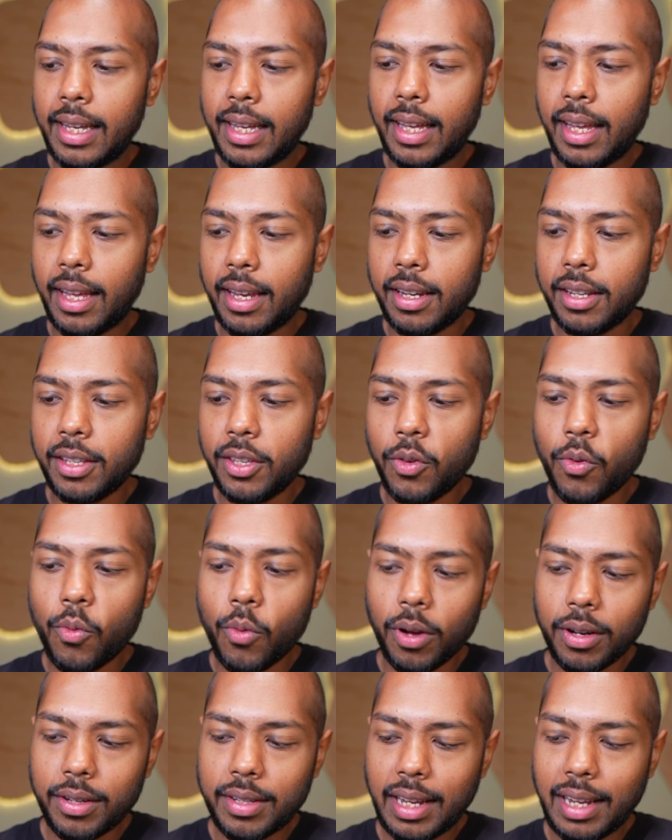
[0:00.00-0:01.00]
and you
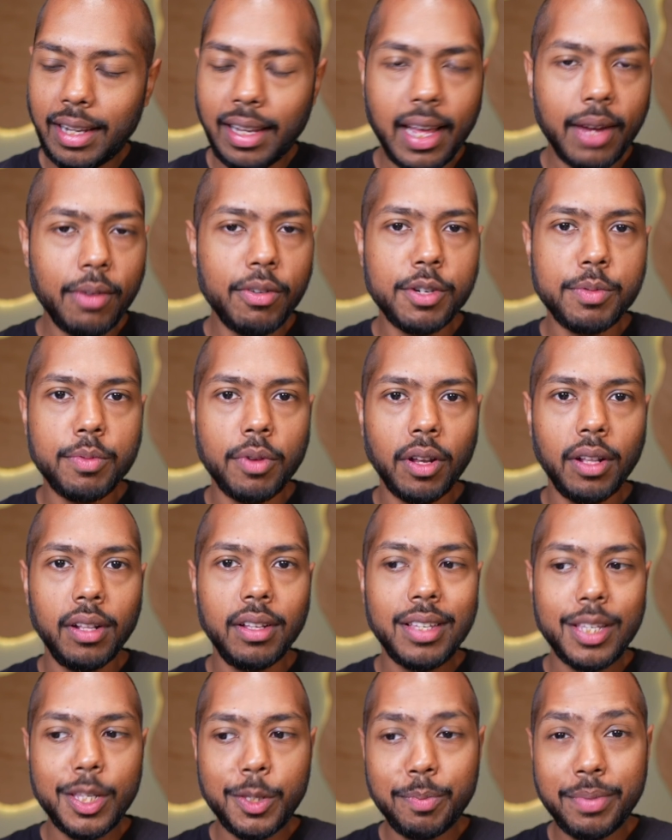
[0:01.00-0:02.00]
want a language
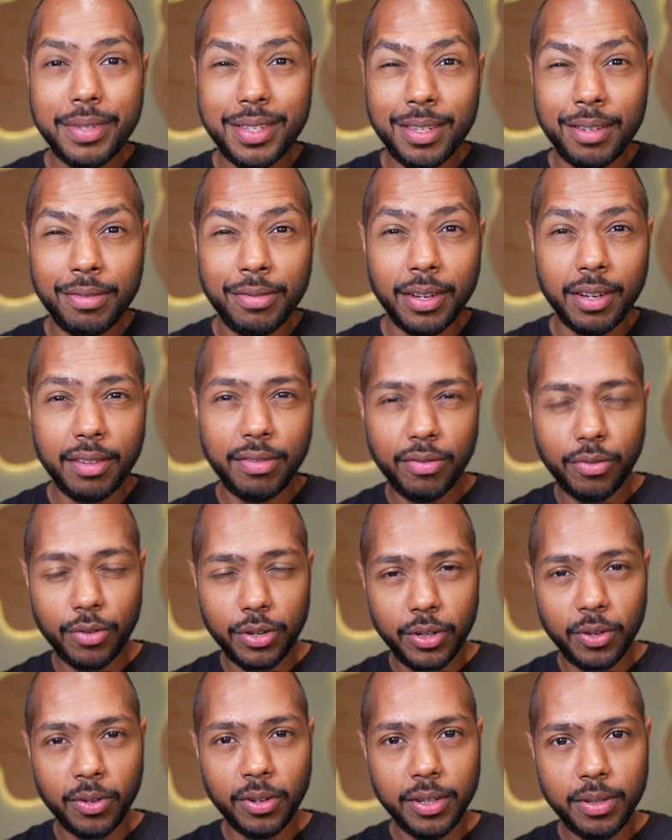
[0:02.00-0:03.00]
model specific for
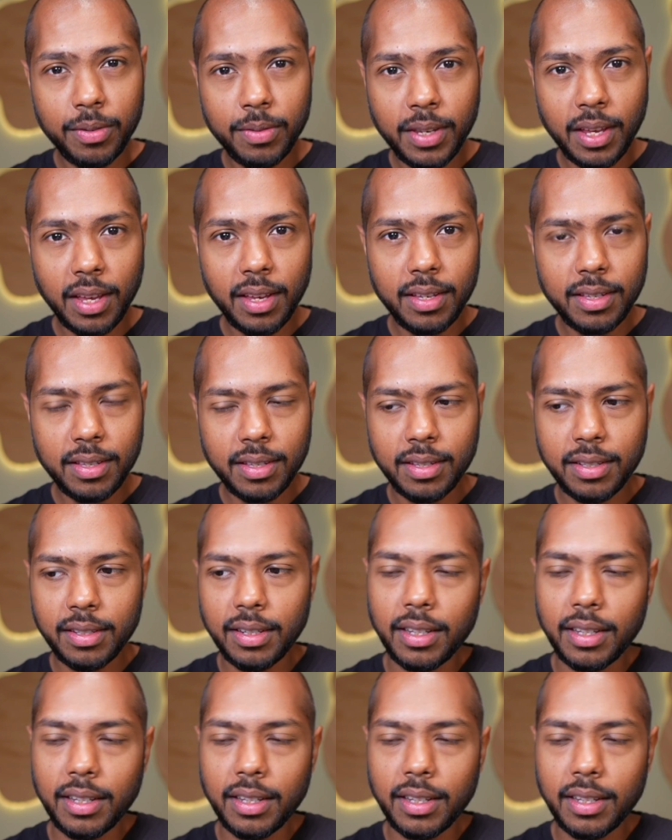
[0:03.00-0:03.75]
your use case,